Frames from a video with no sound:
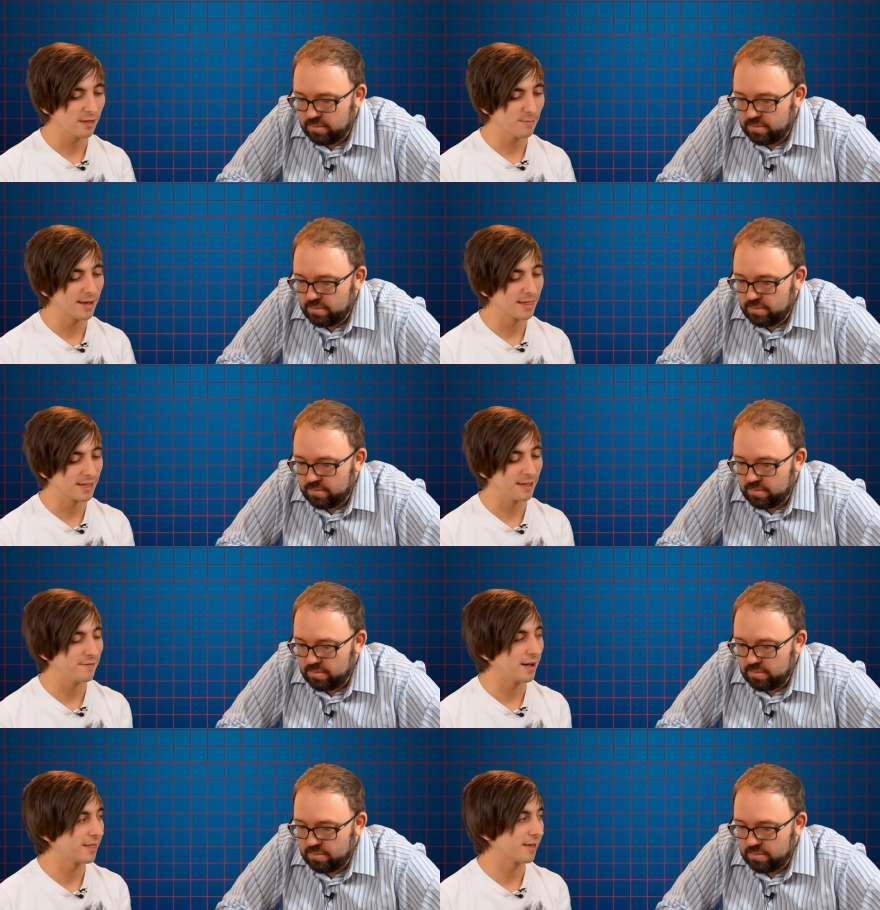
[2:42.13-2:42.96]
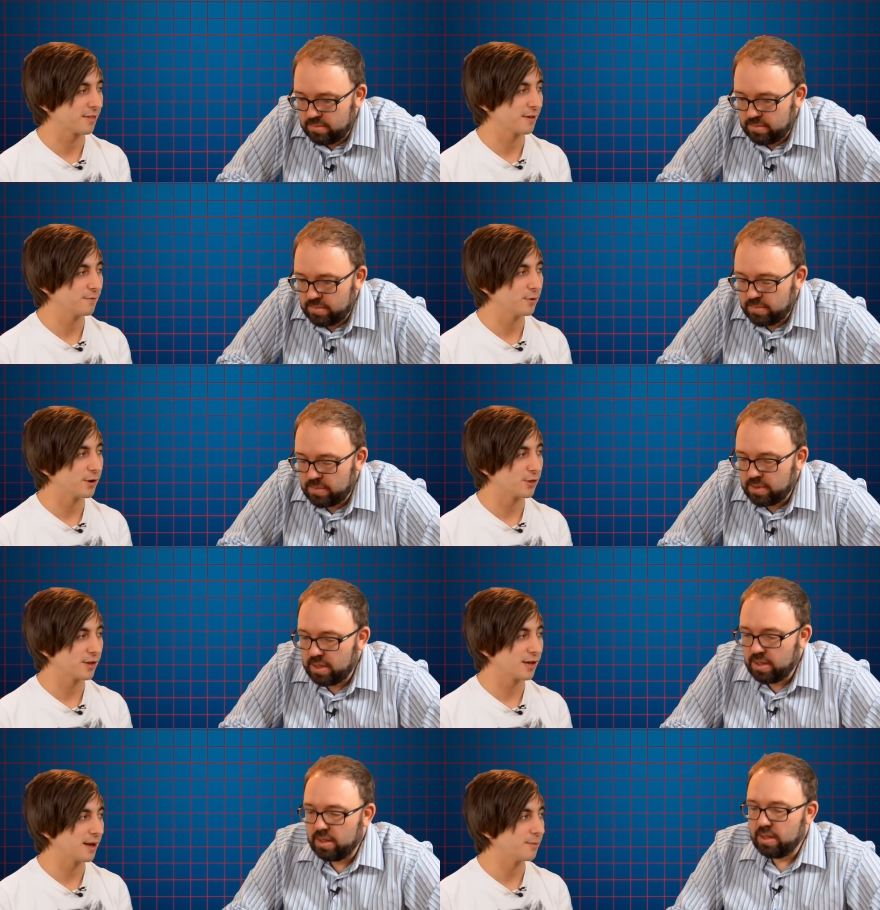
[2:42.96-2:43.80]
Speaker 1: it's basically Fantastic
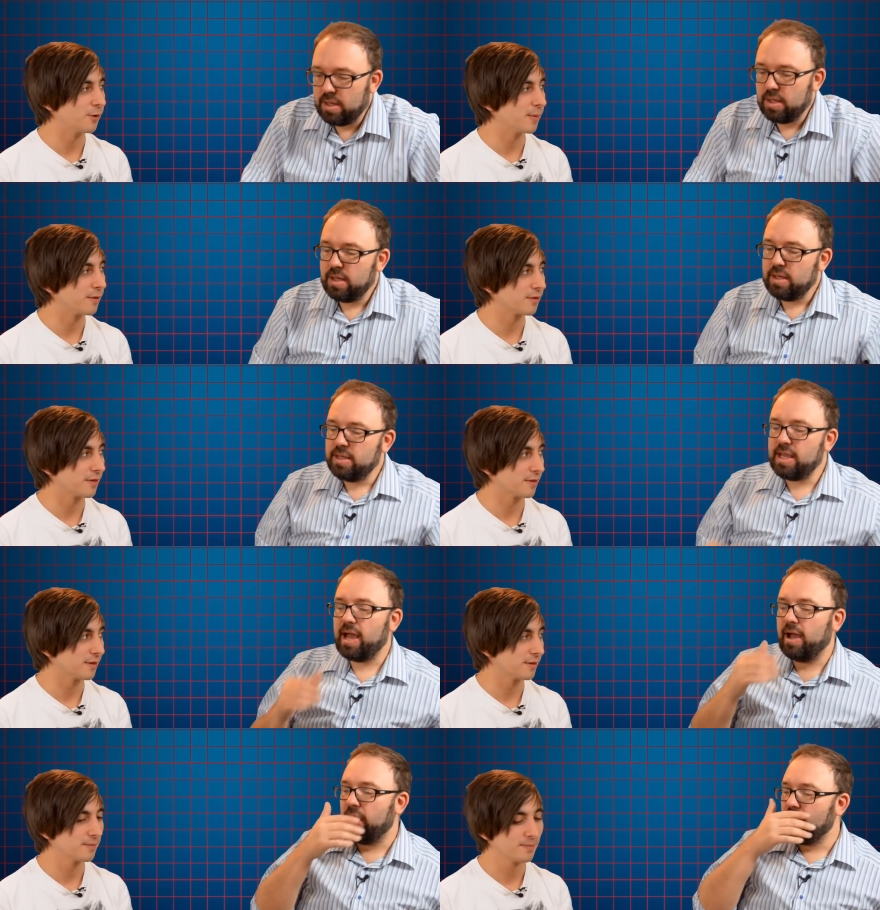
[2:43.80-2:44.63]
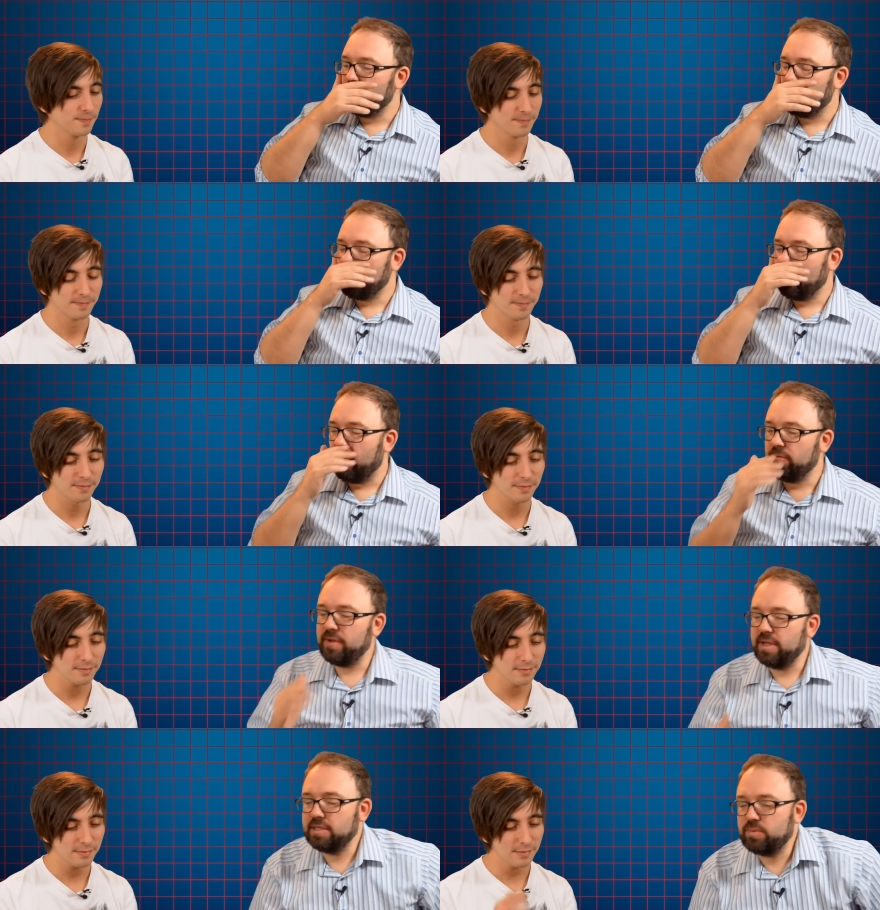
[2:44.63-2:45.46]
Voyage in the game almost,
Speaker 2: isn't yeah, it? And I think
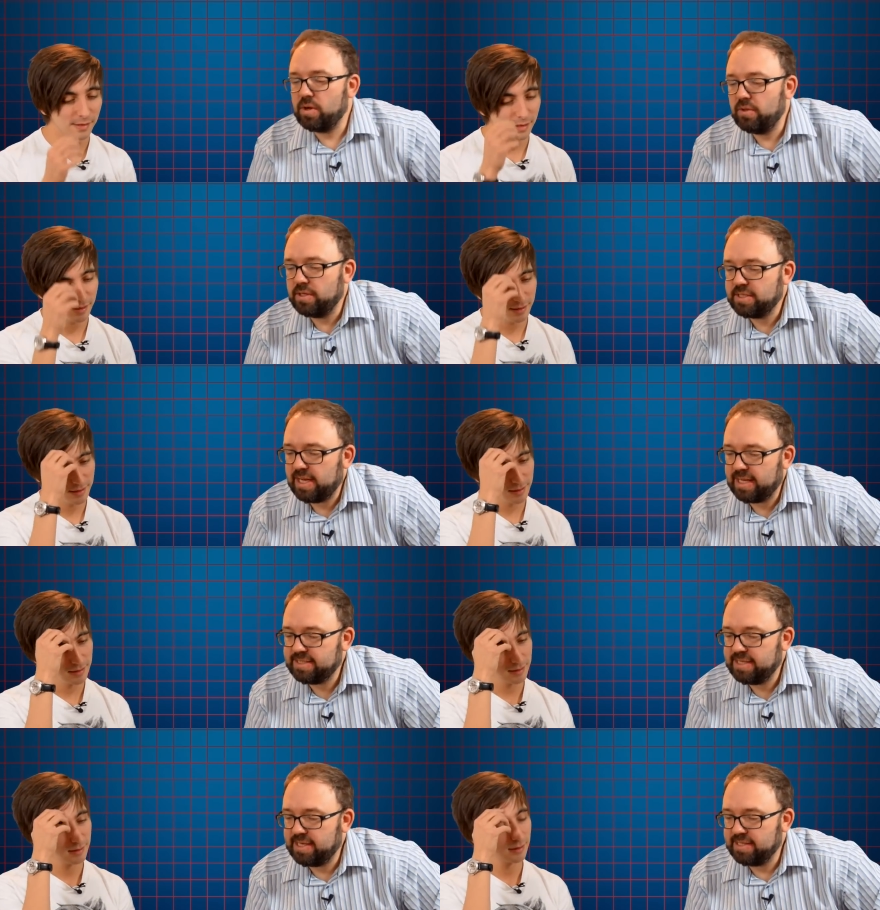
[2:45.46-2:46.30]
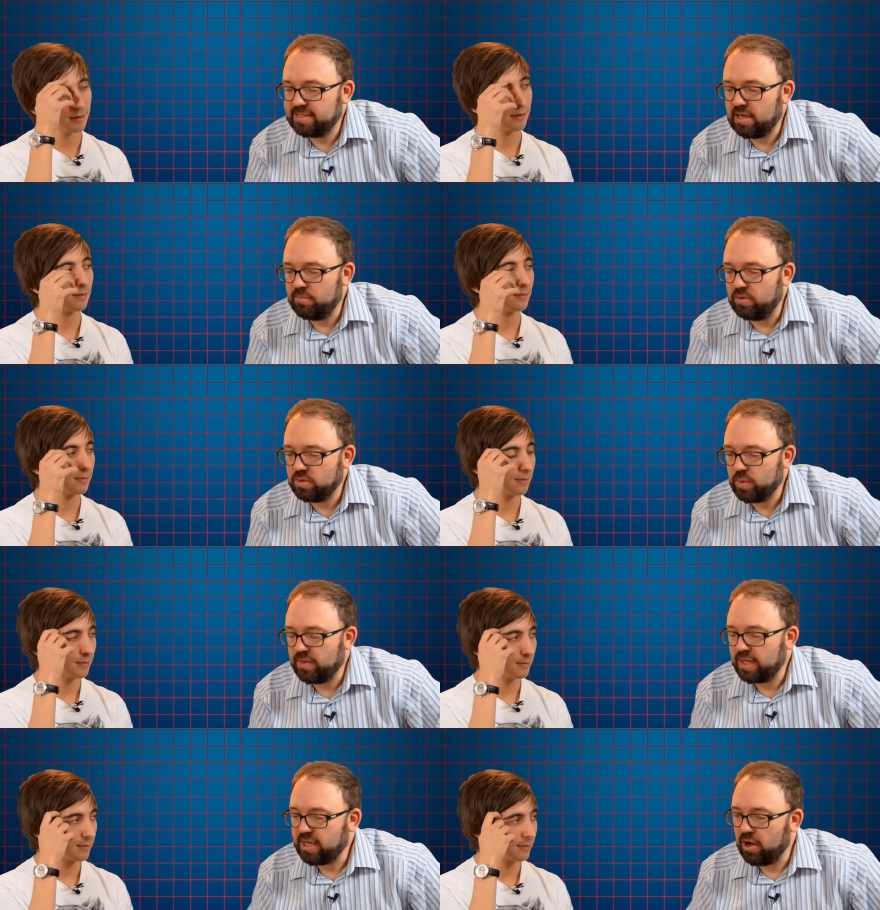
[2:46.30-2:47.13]
I think it's one of those classic examples
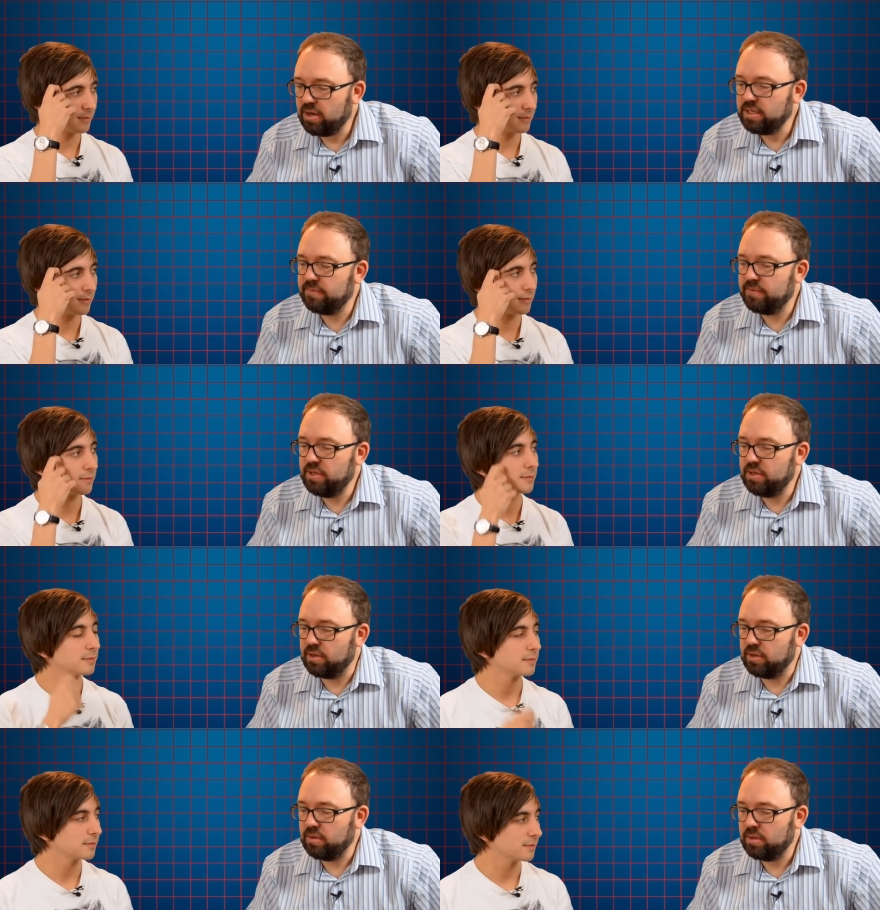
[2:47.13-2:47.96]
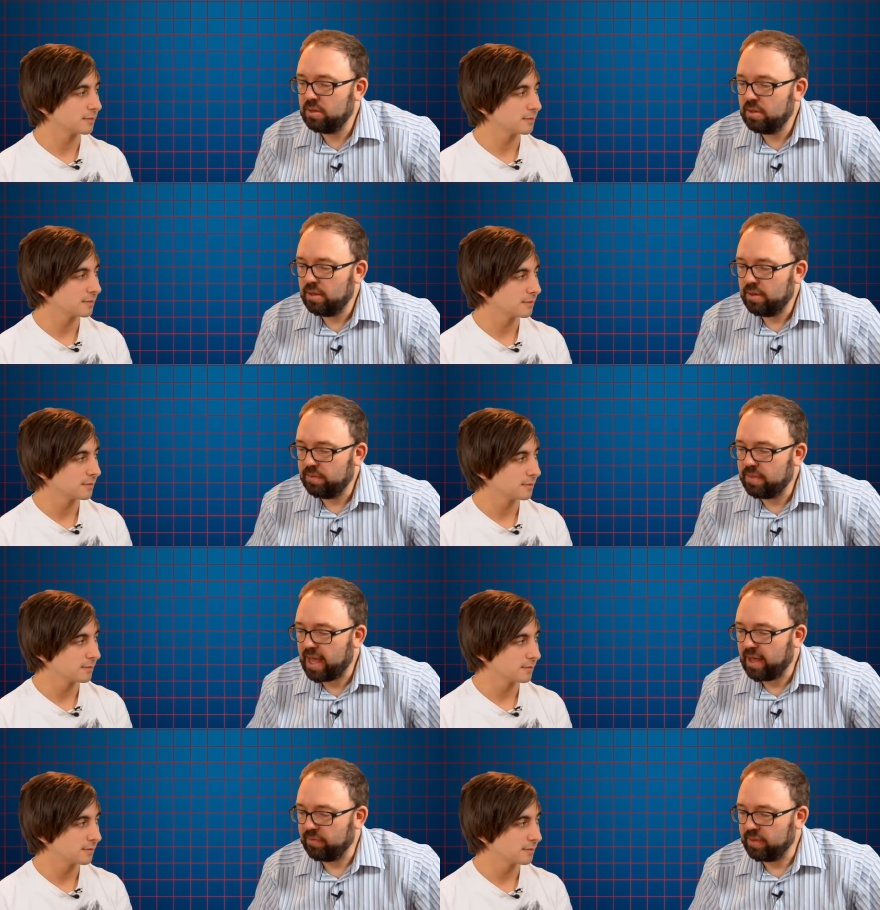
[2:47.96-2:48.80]
where they kind of knew
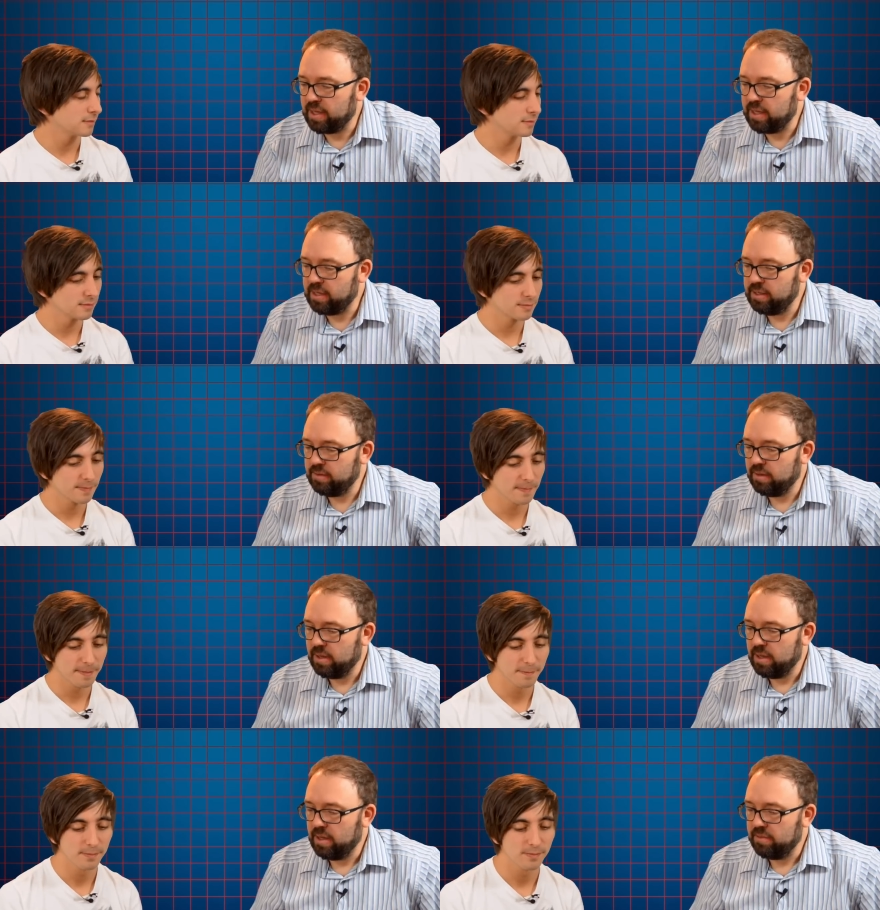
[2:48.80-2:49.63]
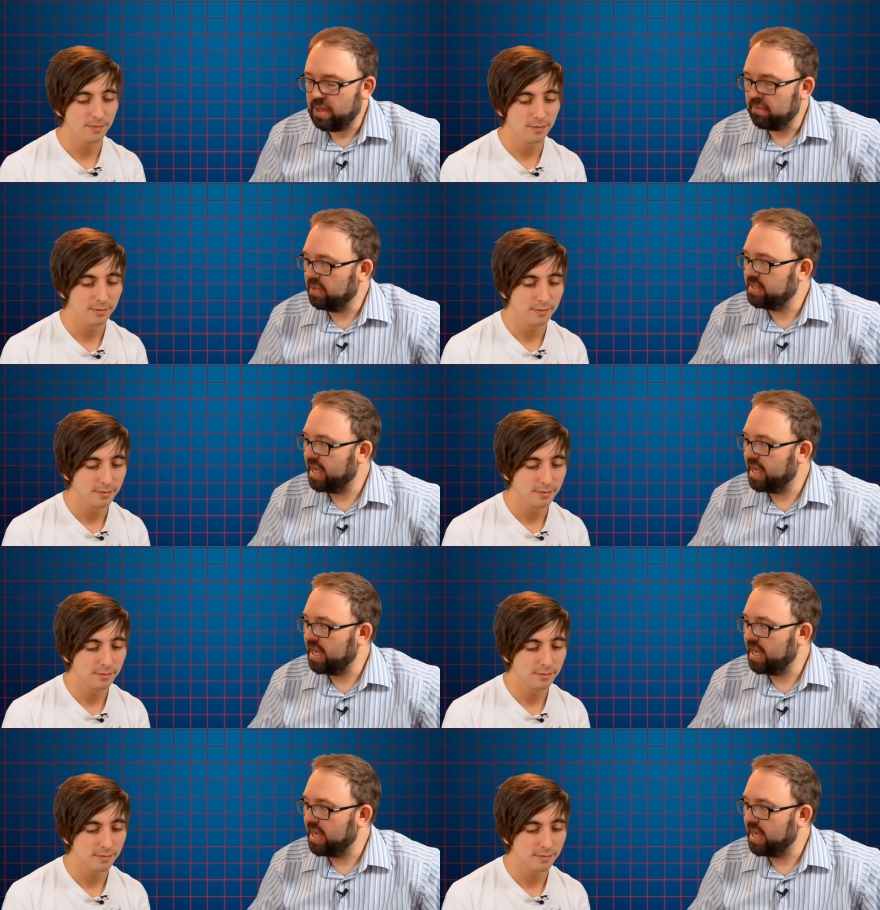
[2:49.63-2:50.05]
that they that the